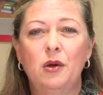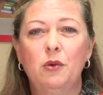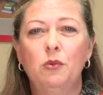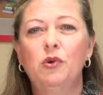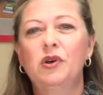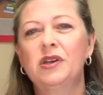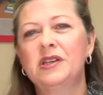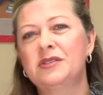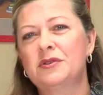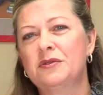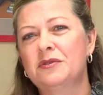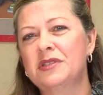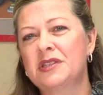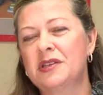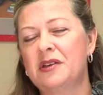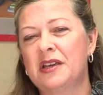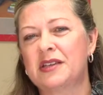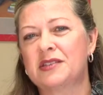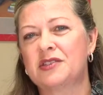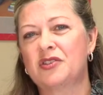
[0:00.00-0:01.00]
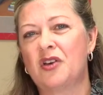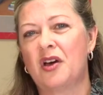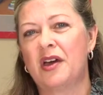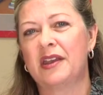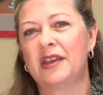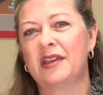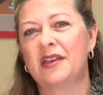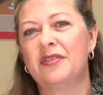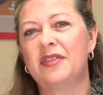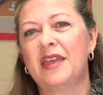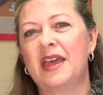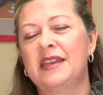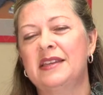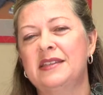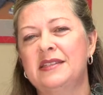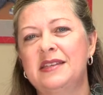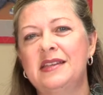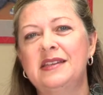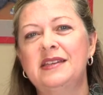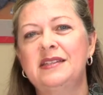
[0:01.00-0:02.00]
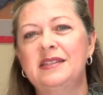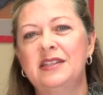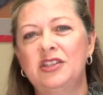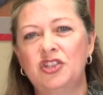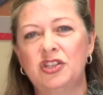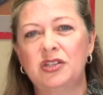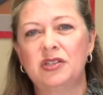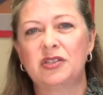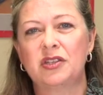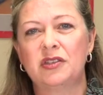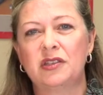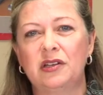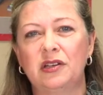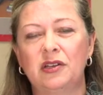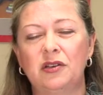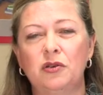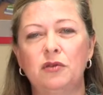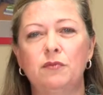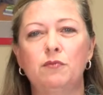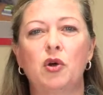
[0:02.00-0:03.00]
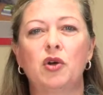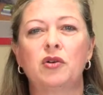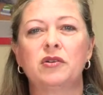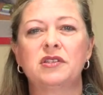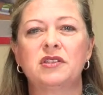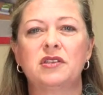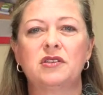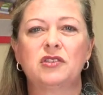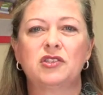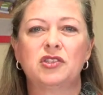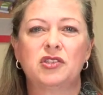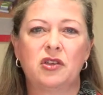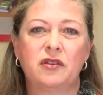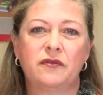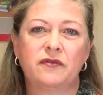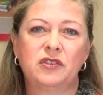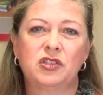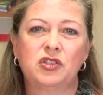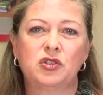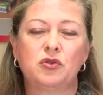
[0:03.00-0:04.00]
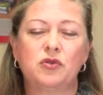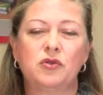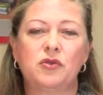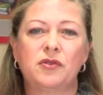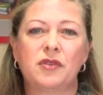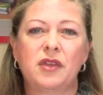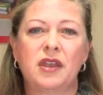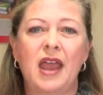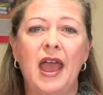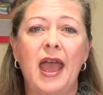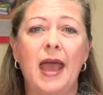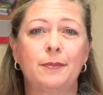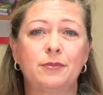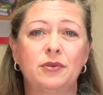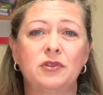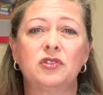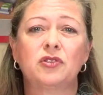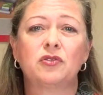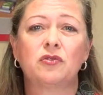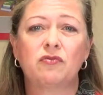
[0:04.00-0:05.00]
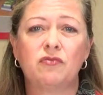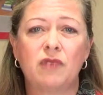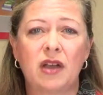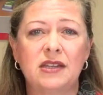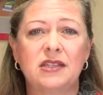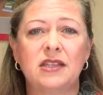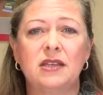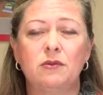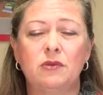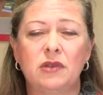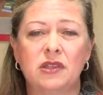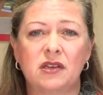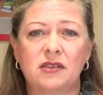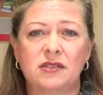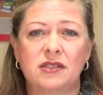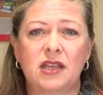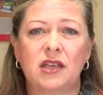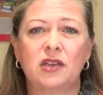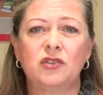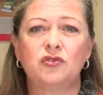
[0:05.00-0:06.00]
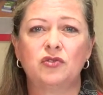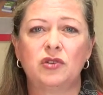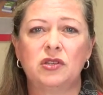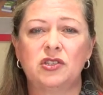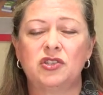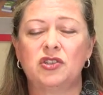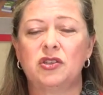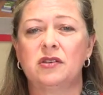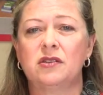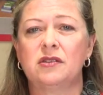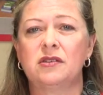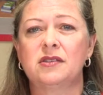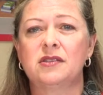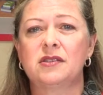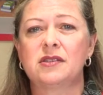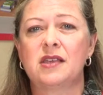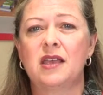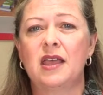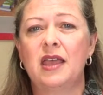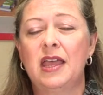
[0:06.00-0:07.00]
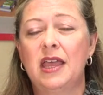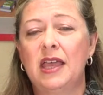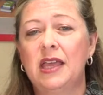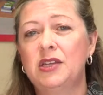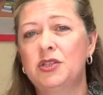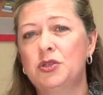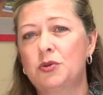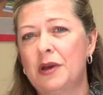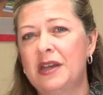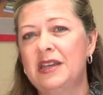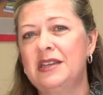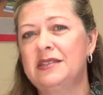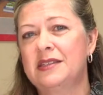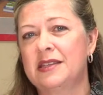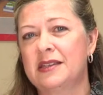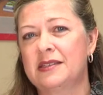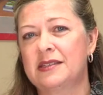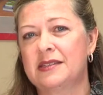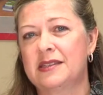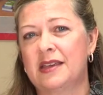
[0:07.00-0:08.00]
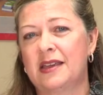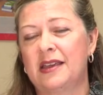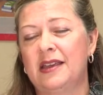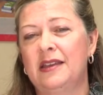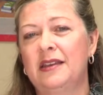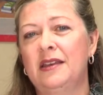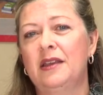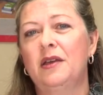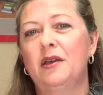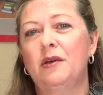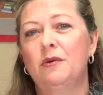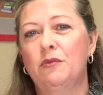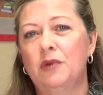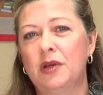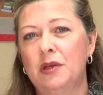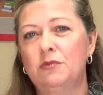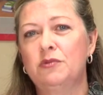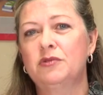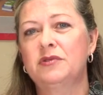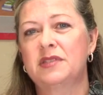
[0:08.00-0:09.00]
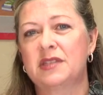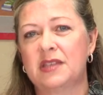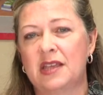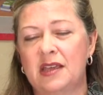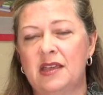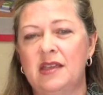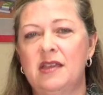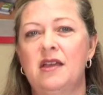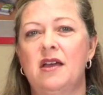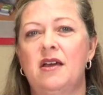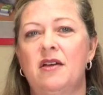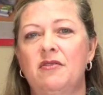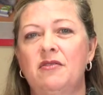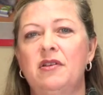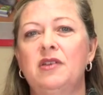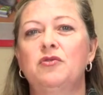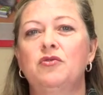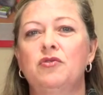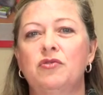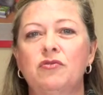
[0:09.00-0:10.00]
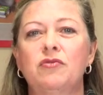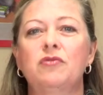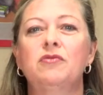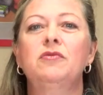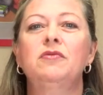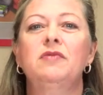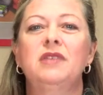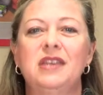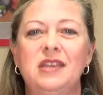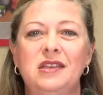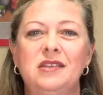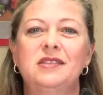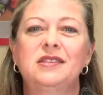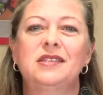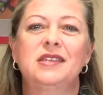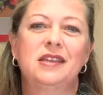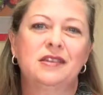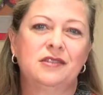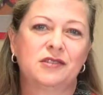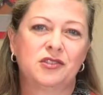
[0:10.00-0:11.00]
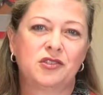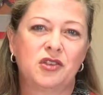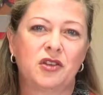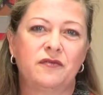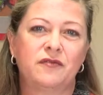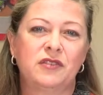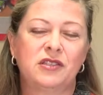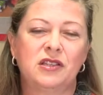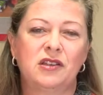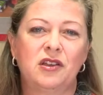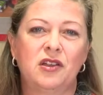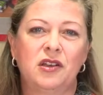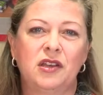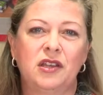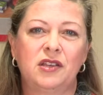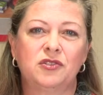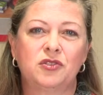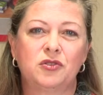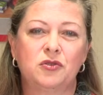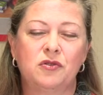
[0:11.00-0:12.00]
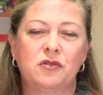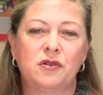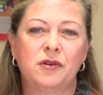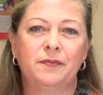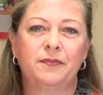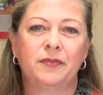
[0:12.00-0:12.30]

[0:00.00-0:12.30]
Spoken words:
What is also exciting, and that is in addition to the Lou Morrison service tour that happens already with our secondary students, in 2016 we will see our inaugural Year 6 service learning tour.